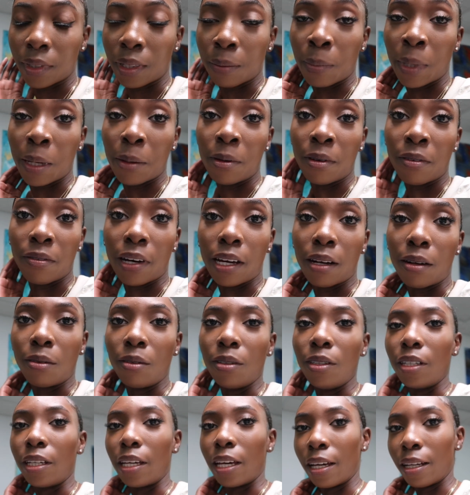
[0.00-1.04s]
Maybe if I
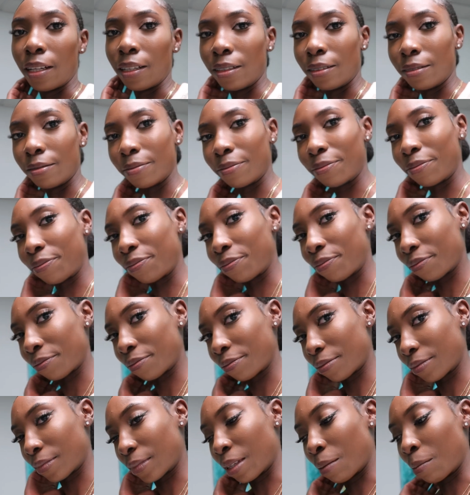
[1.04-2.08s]
don't look at it.
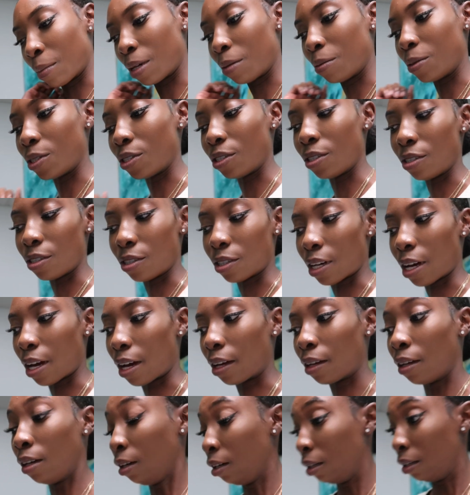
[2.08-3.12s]
Maybe she's
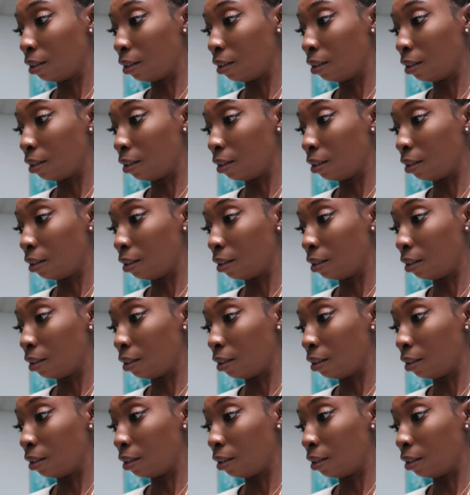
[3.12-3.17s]
shy.